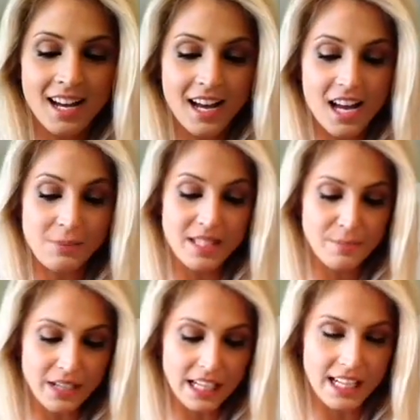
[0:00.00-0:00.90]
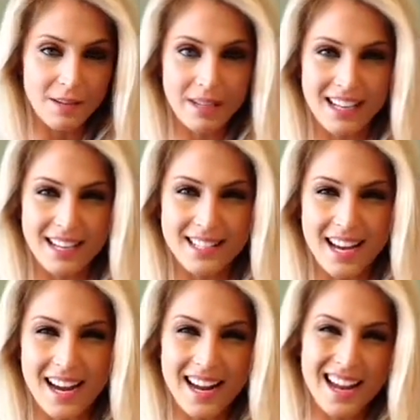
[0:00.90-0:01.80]
It's pretty neat because
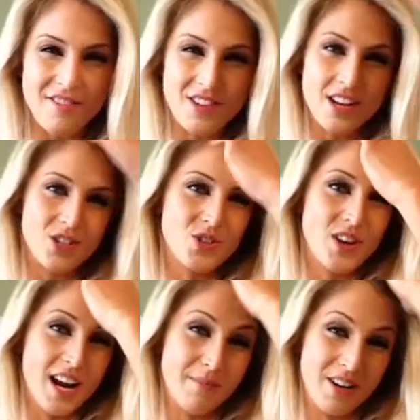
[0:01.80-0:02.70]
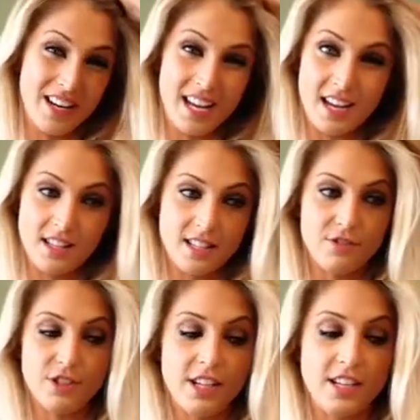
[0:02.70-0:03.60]
I have not tried Mary Kay in
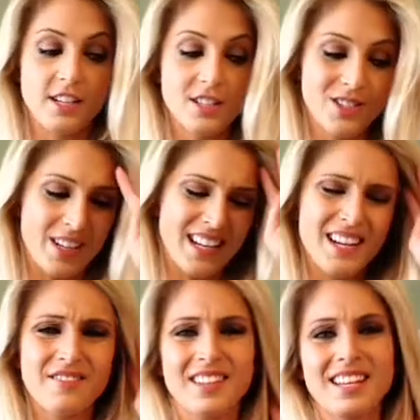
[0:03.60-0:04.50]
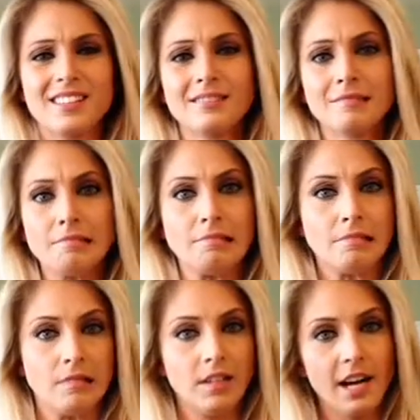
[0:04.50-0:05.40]
several years, so I kind of like,
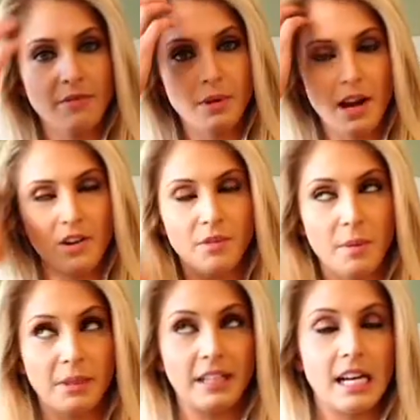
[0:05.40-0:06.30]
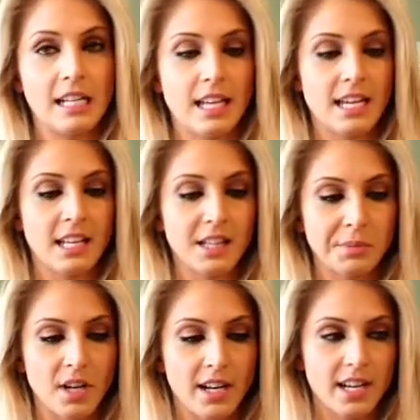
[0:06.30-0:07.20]
I don't remember not liking the
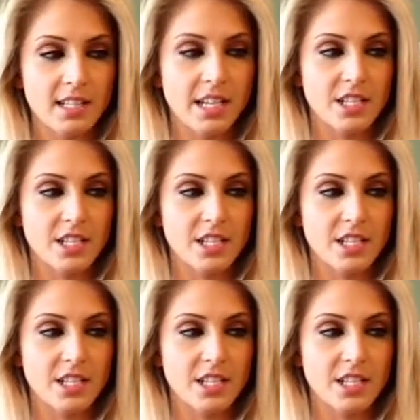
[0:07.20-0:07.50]
products.